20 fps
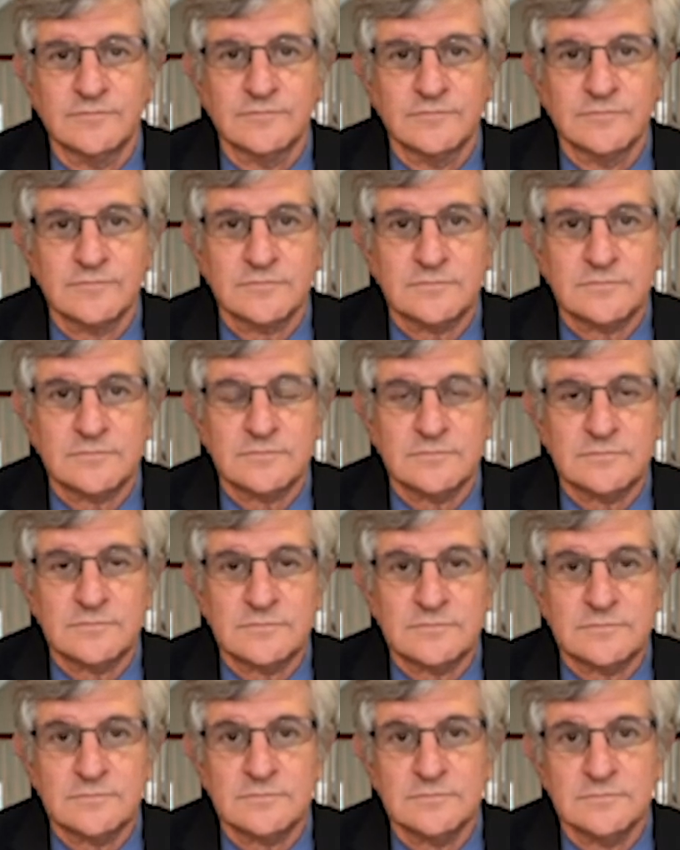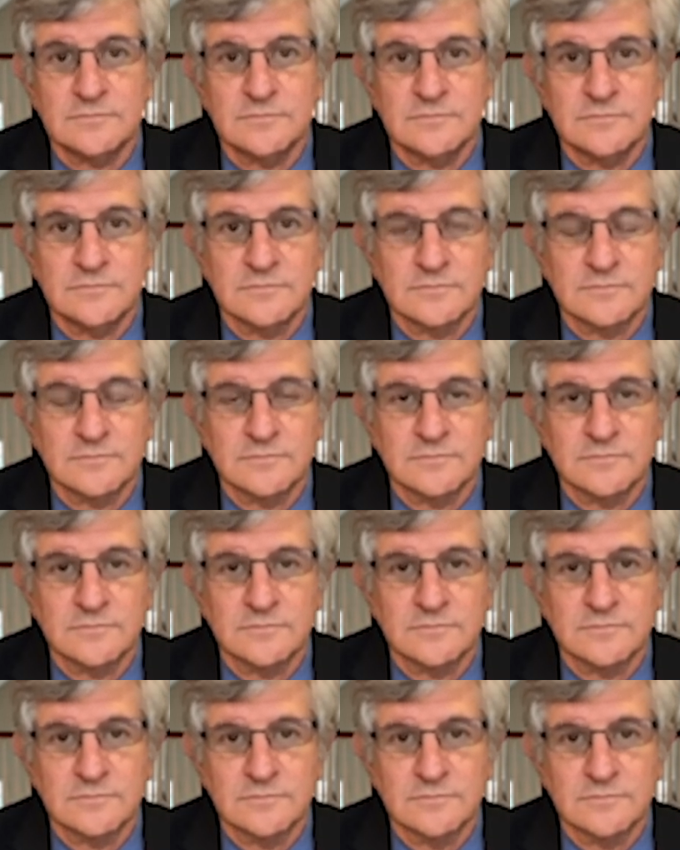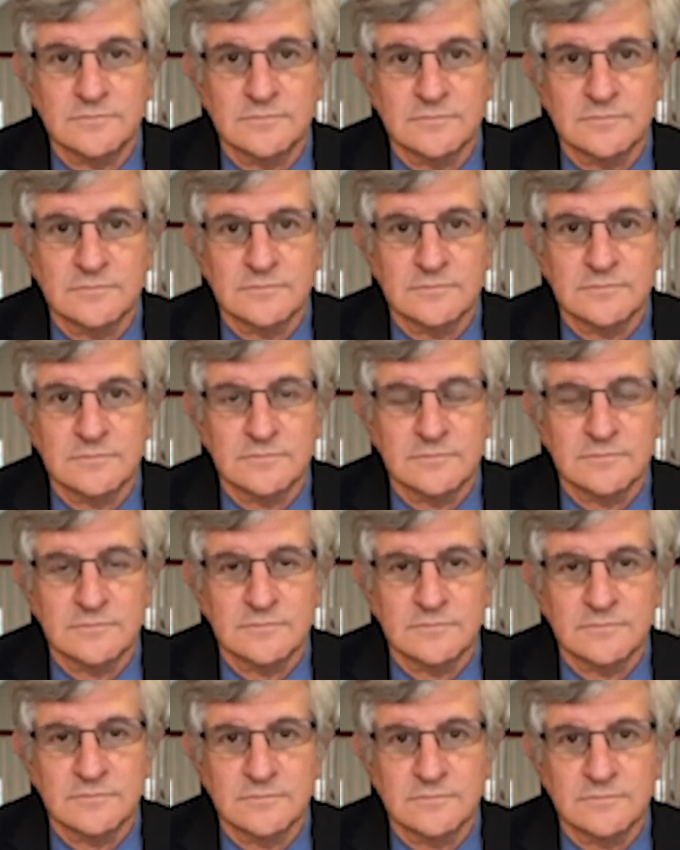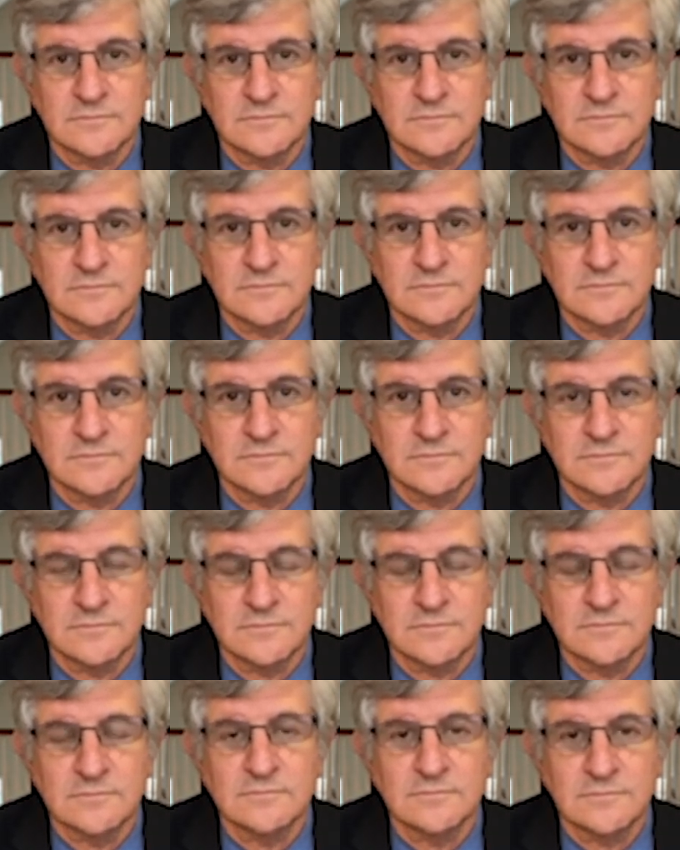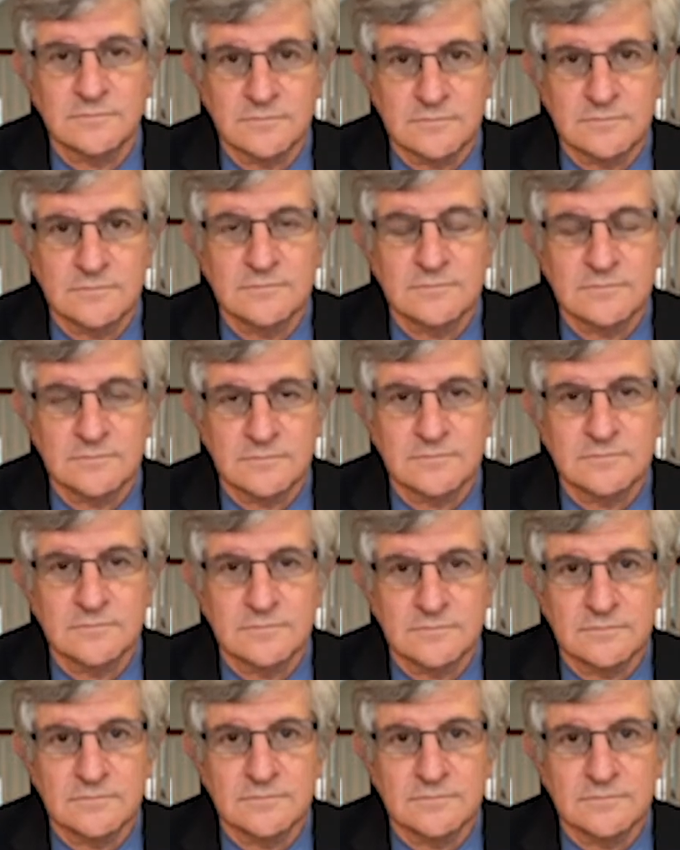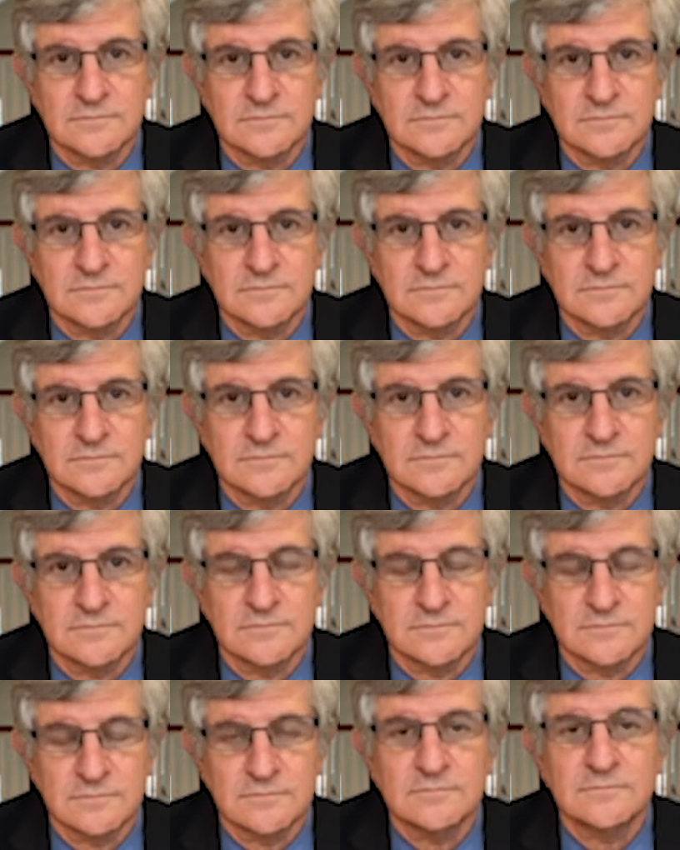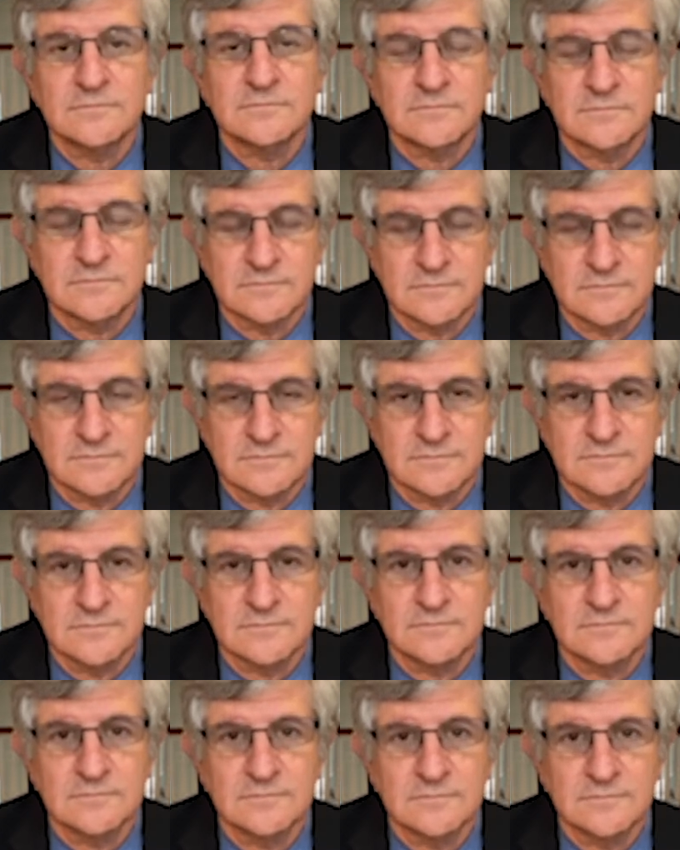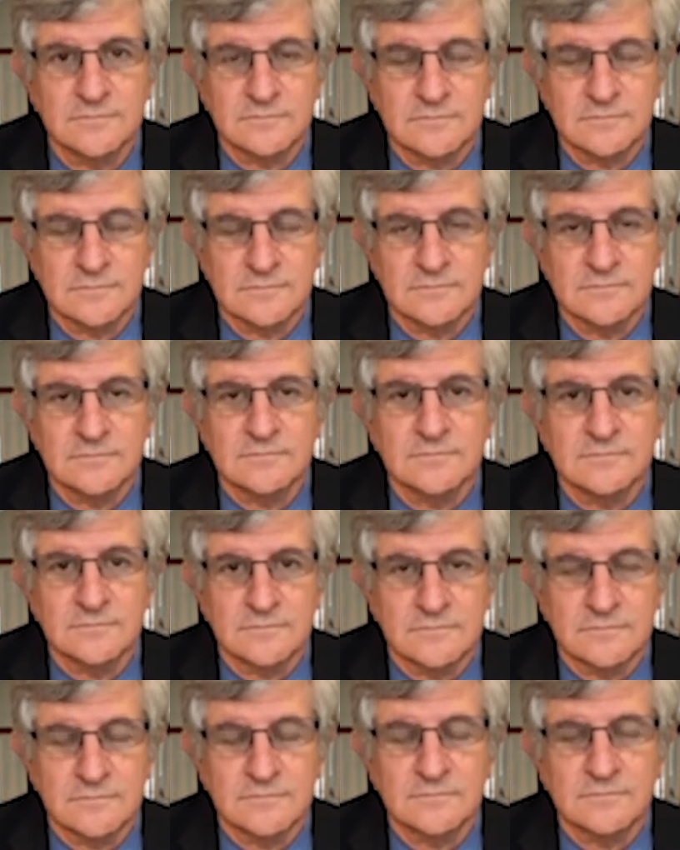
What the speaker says: (silent)